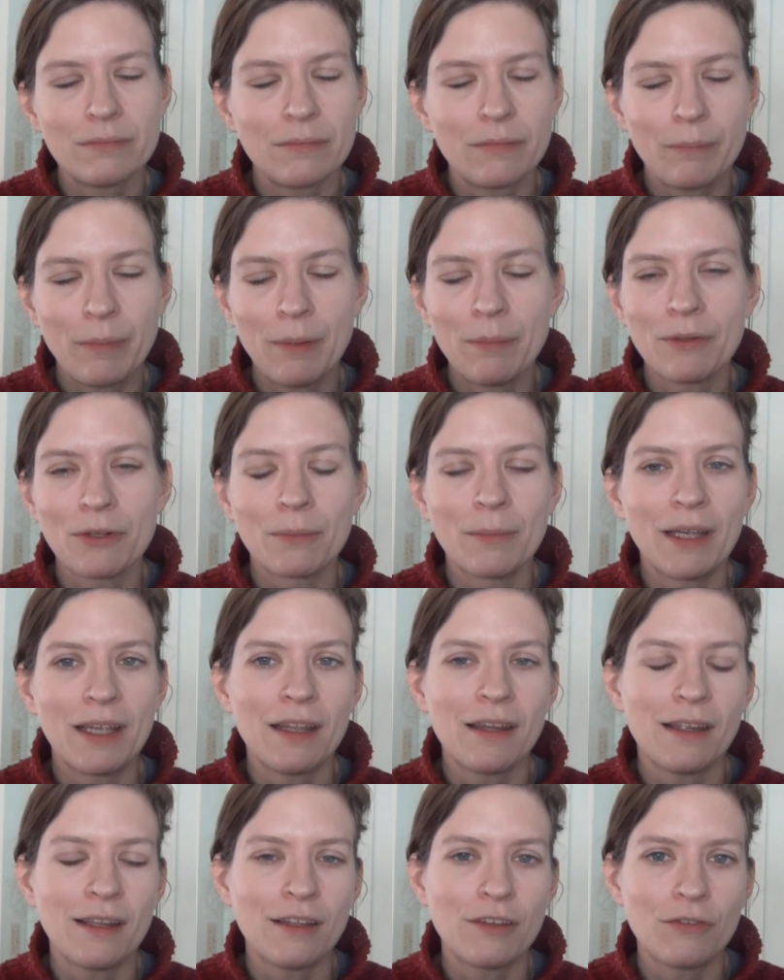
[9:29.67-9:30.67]
People are
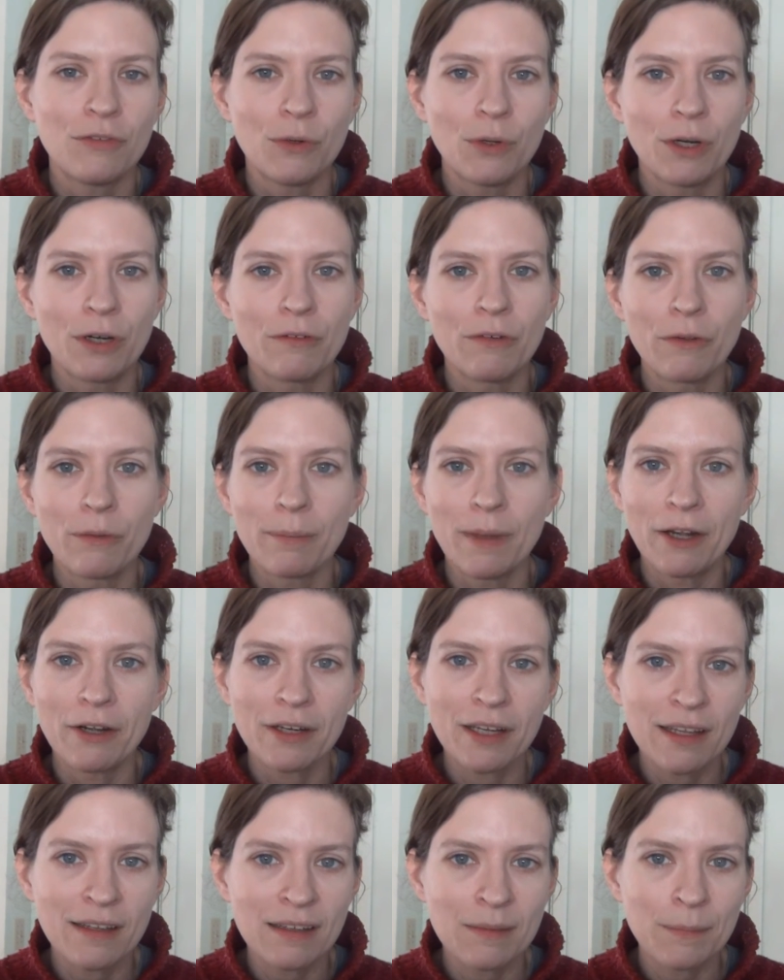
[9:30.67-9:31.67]
making things for Ruth Bader
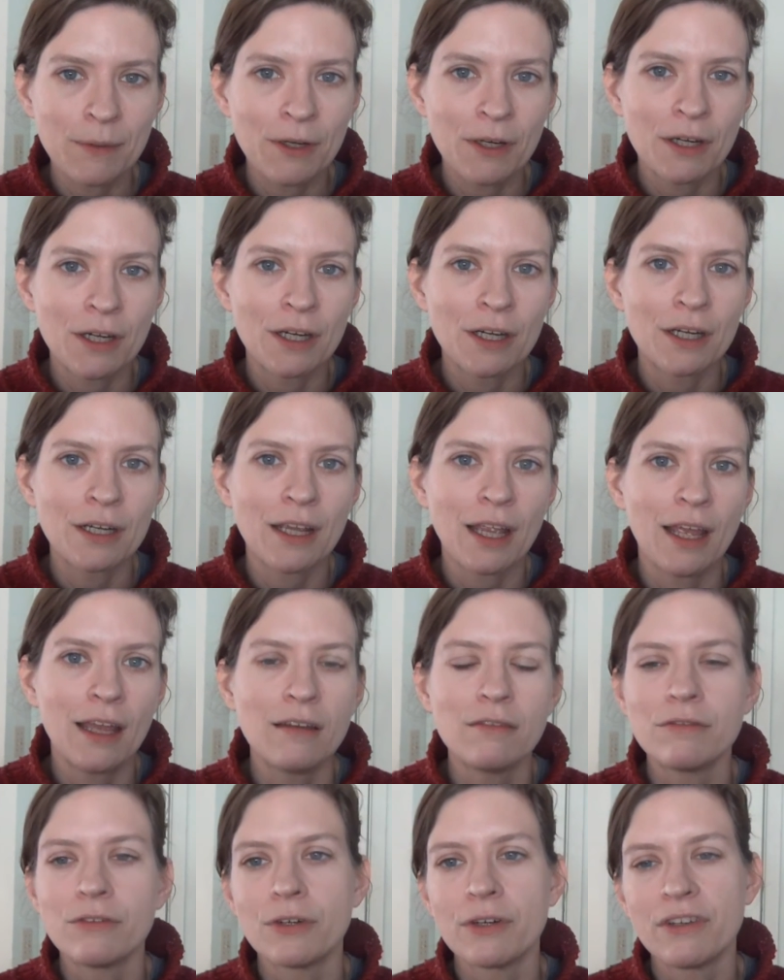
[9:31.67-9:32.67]
Ginsburg
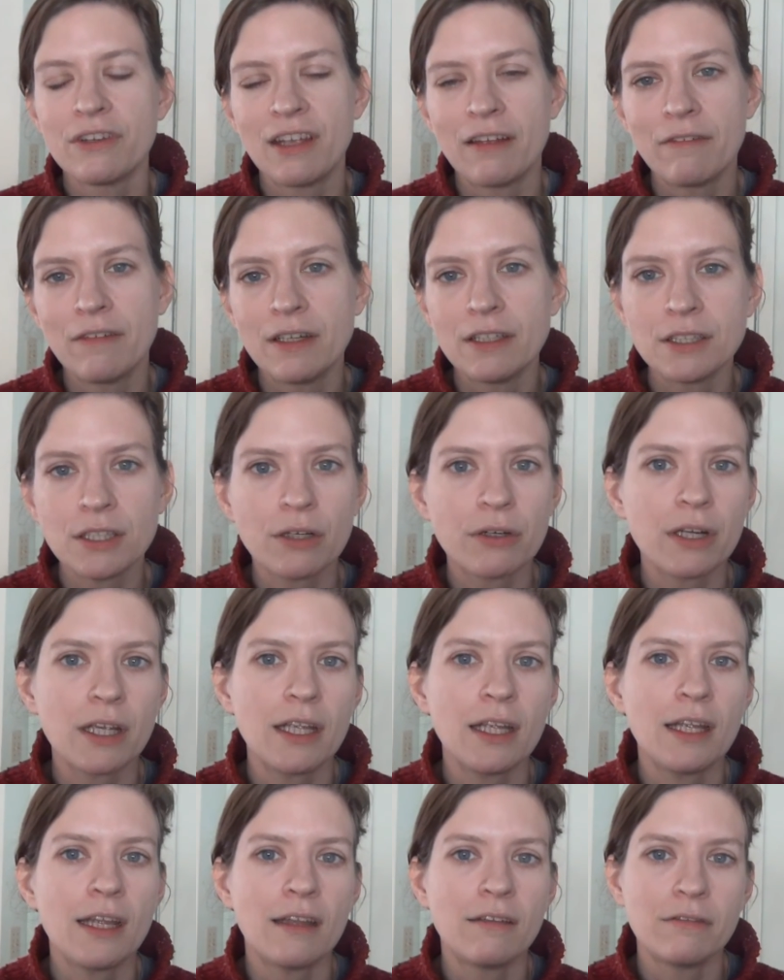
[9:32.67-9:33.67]
and for Stephanie
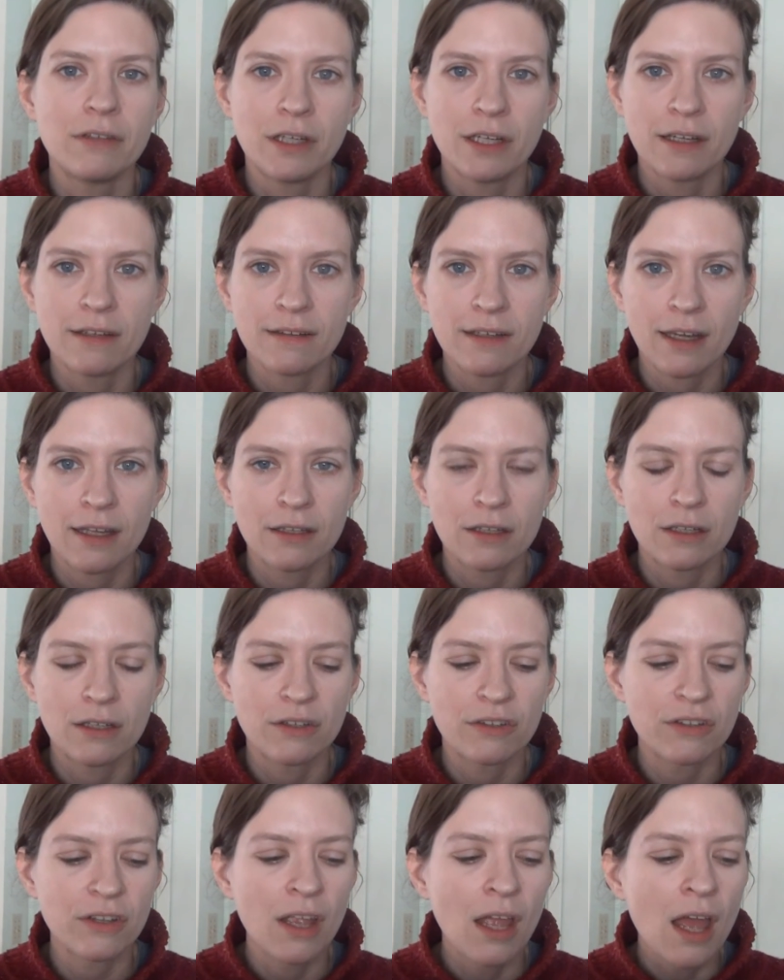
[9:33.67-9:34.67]
Toti and various
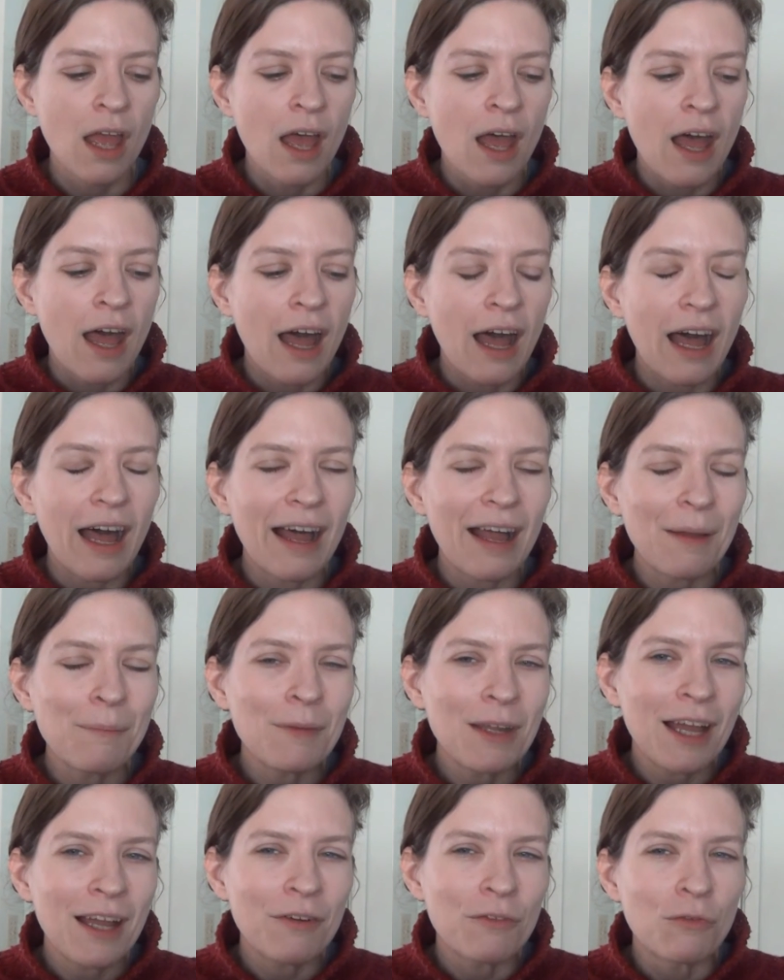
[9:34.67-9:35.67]
others. I'm
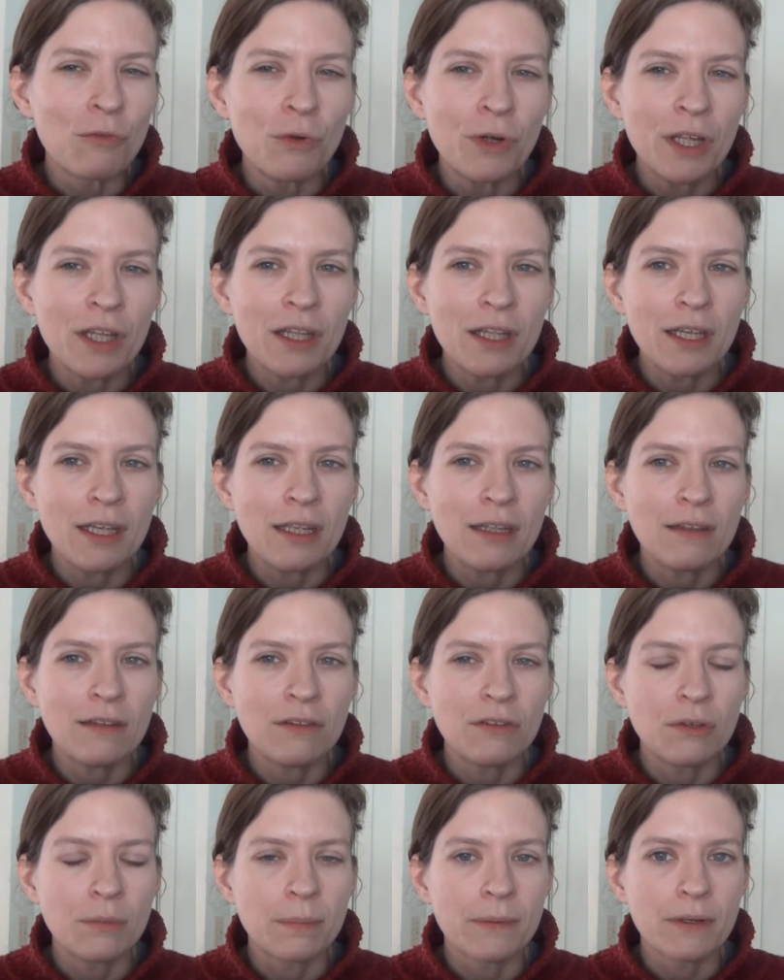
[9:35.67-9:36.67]
not really
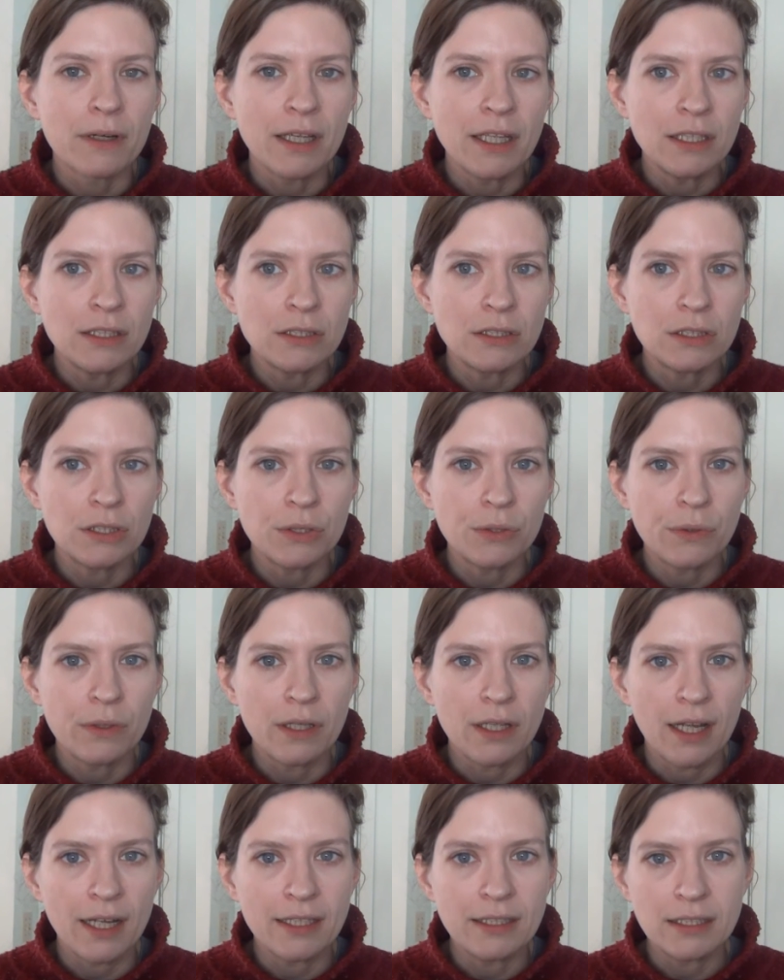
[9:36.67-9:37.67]
super into
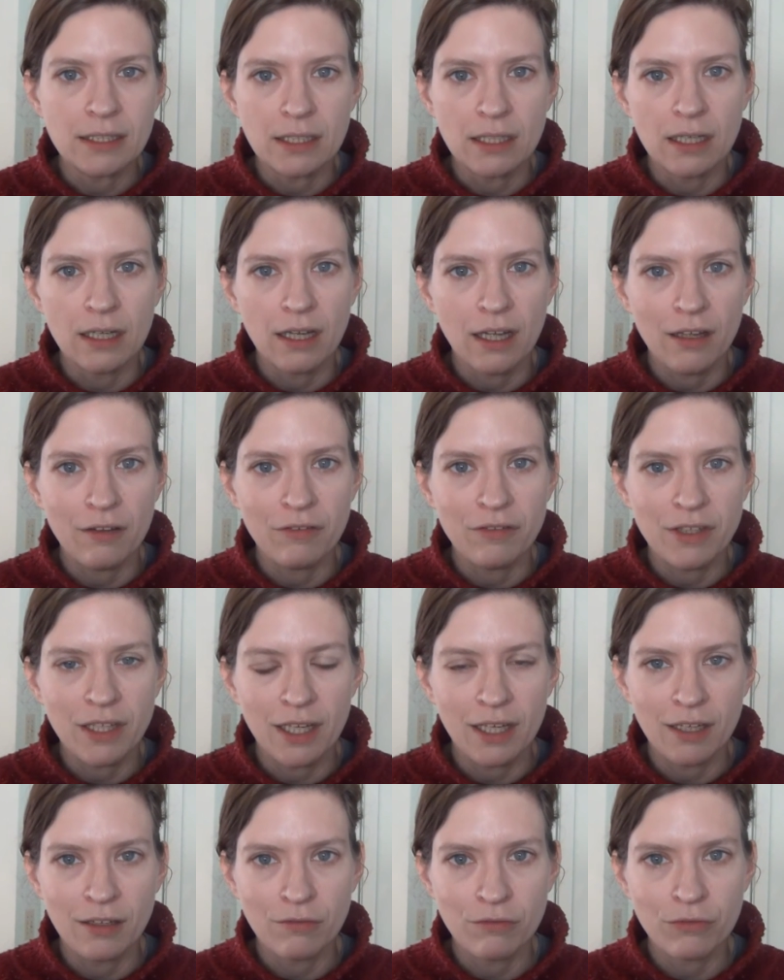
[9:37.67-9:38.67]
the idea of
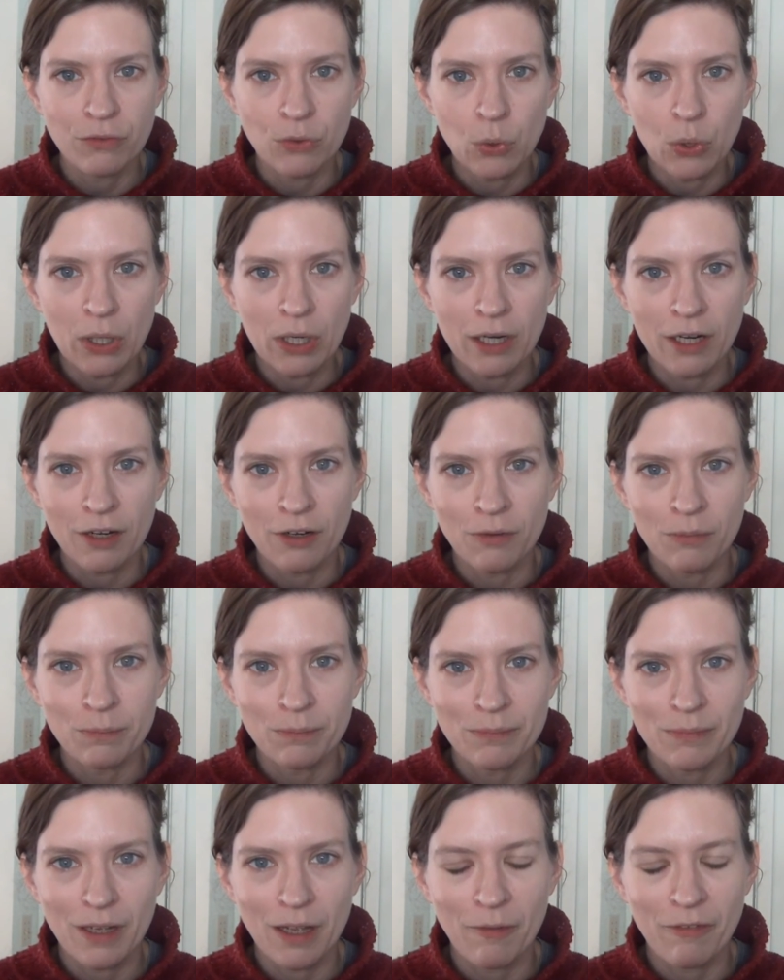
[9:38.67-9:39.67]
knitting for
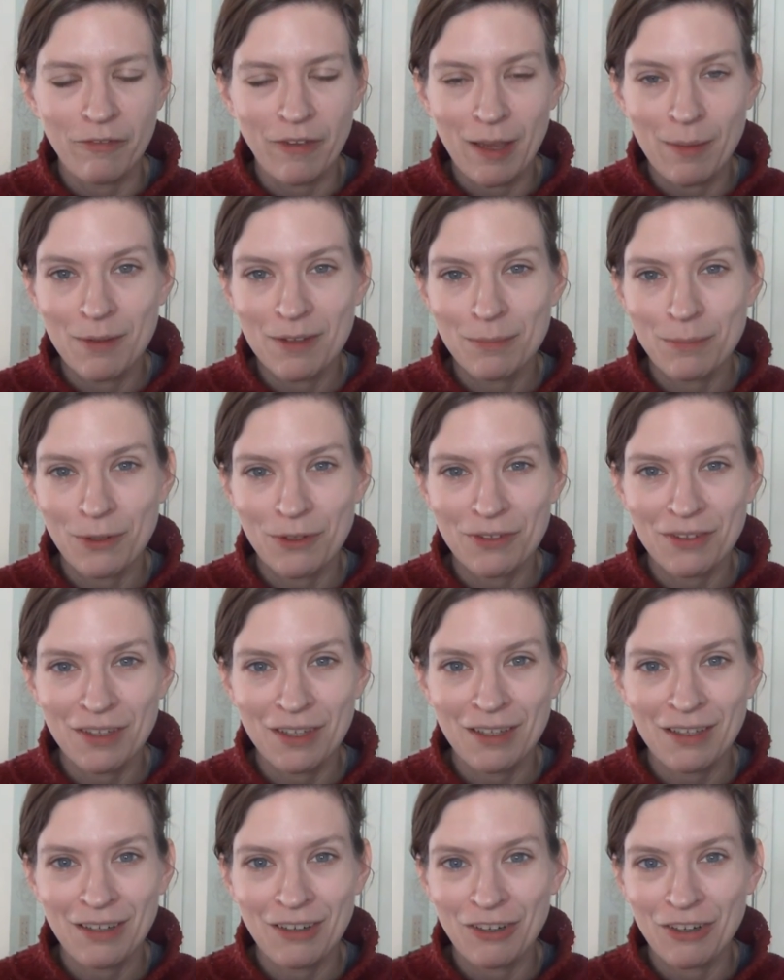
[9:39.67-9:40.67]
a famous
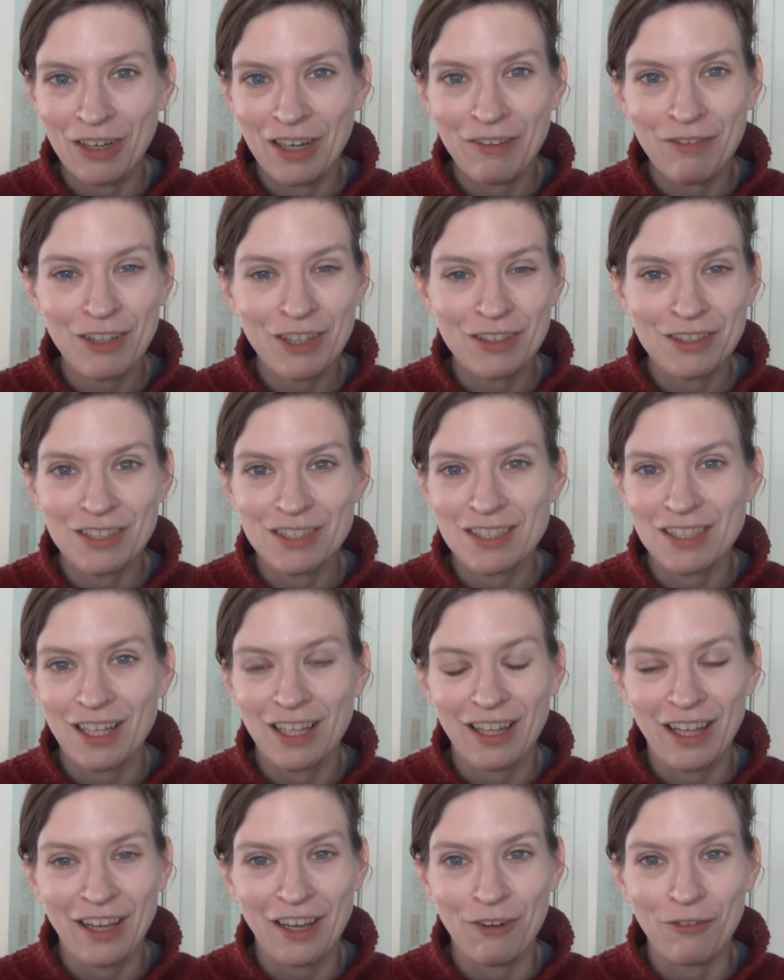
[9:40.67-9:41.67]
person, or even just
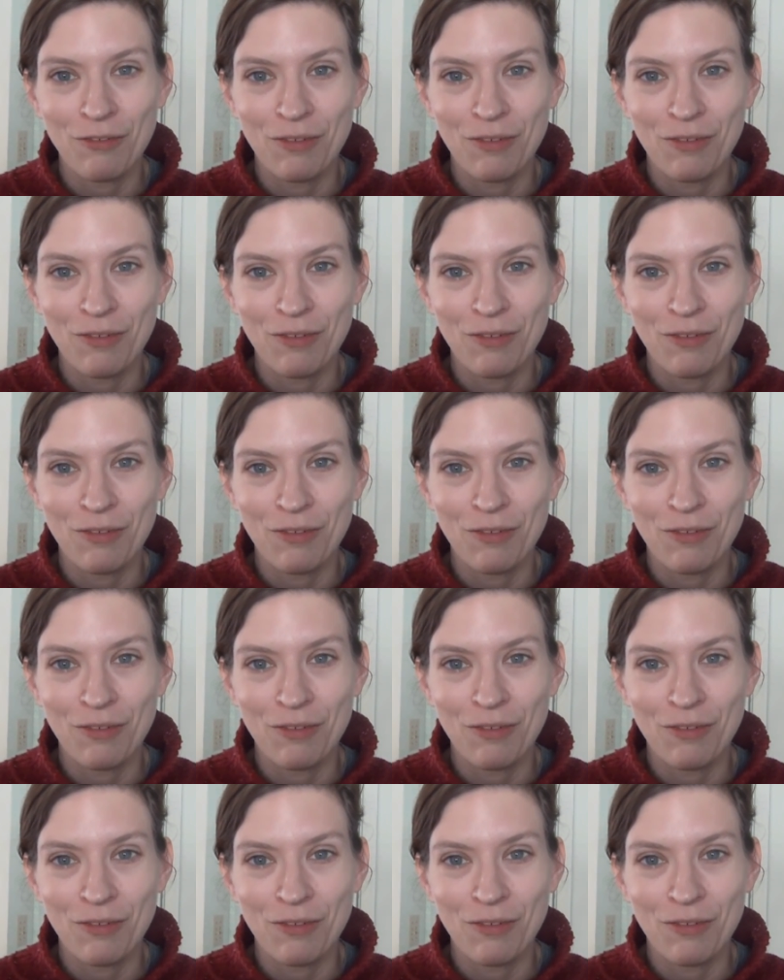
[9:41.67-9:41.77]
like